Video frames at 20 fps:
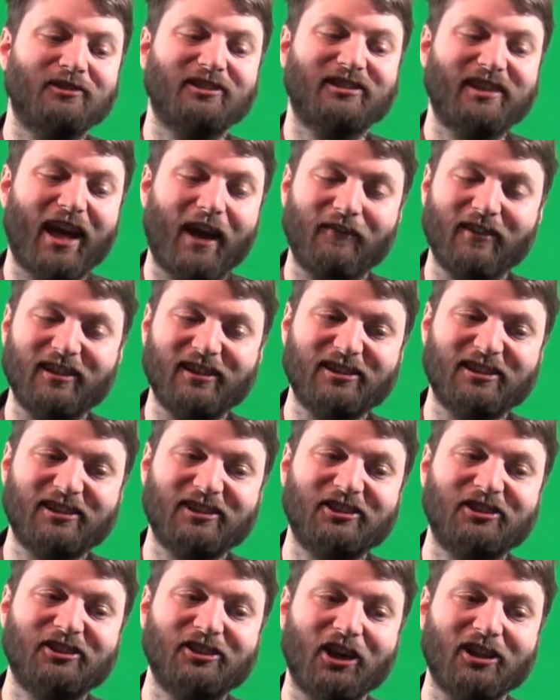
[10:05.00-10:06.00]
having
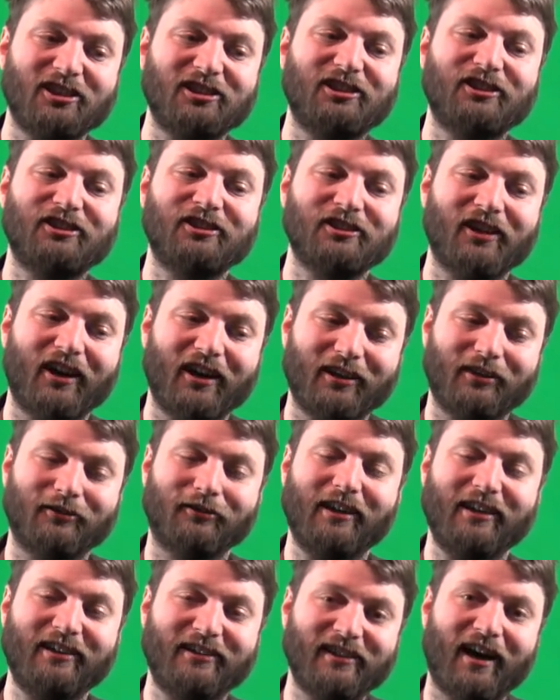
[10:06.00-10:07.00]
such a
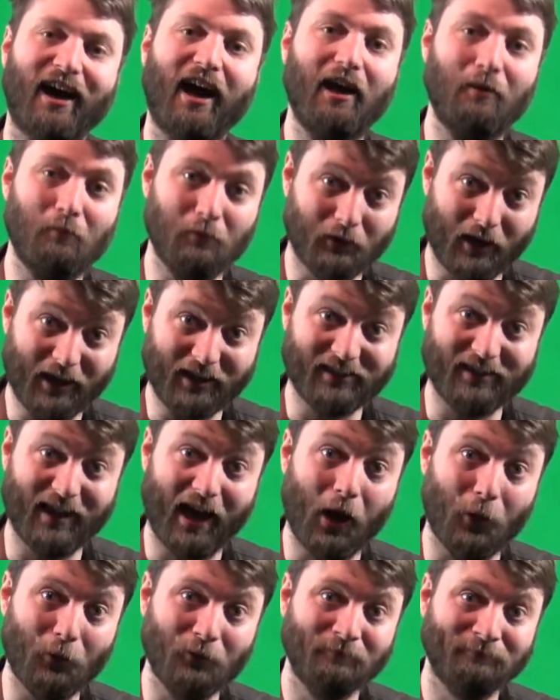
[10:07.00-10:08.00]
great time right
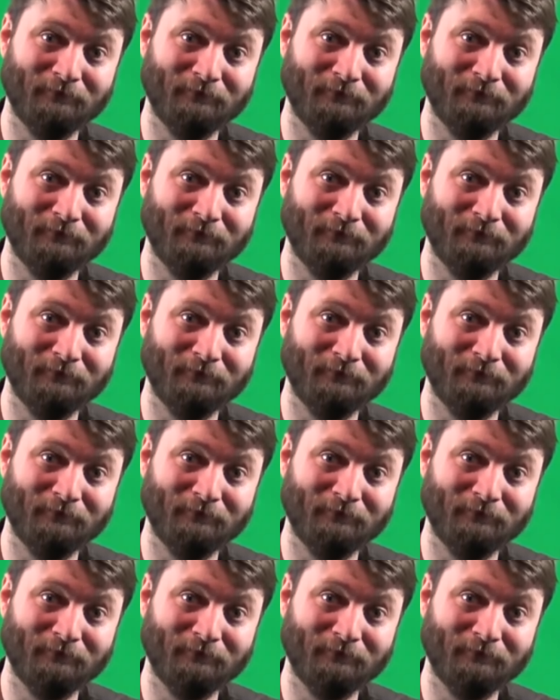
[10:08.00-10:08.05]
now.